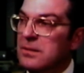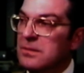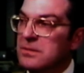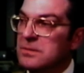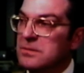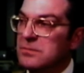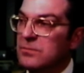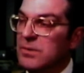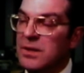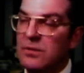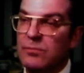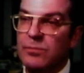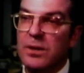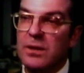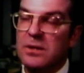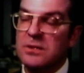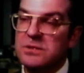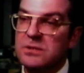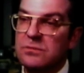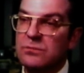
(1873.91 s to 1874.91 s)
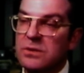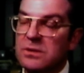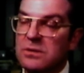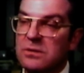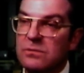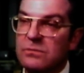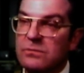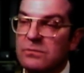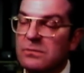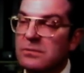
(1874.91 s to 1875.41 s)
Since
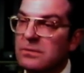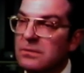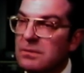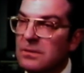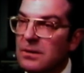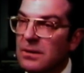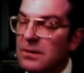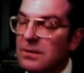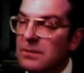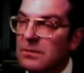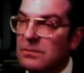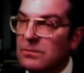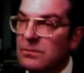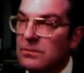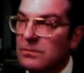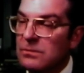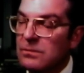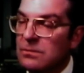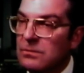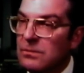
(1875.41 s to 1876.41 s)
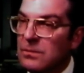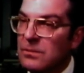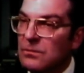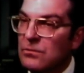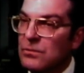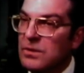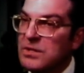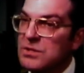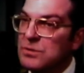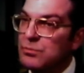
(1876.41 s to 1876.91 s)
1968, 27
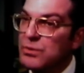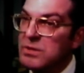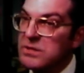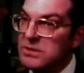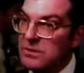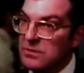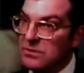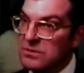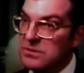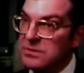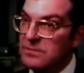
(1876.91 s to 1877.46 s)
American diplomats have